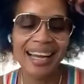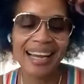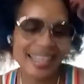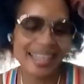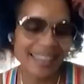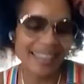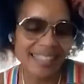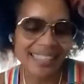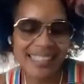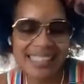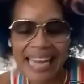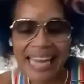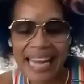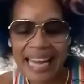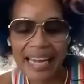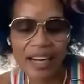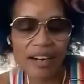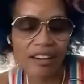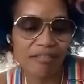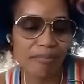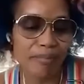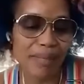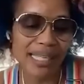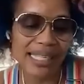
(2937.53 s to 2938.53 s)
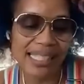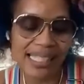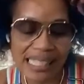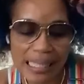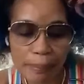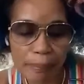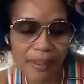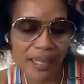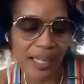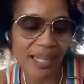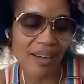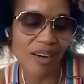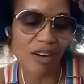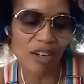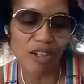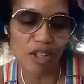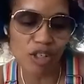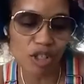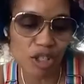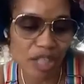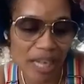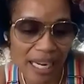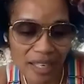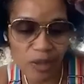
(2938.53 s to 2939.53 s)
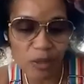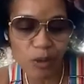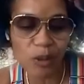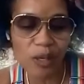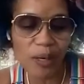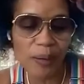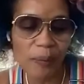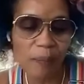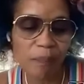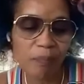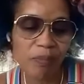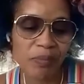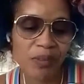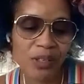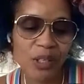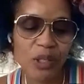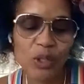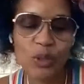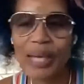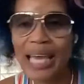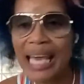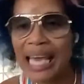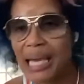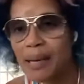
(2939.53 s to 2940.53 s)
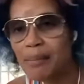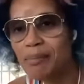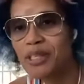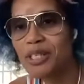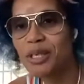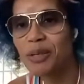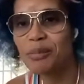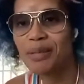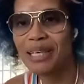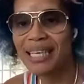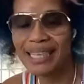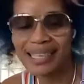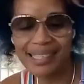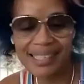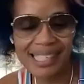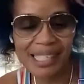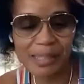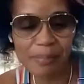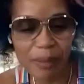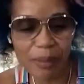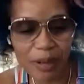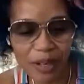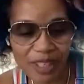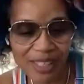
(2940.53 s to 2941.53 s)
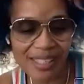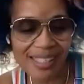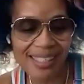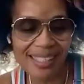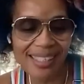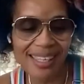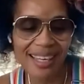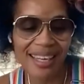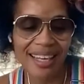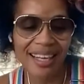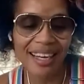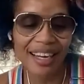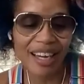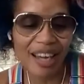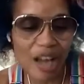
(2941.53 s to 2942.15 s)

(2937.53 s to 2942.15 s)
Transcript: like the stain of me seeping on schedule. You came to me in spurts.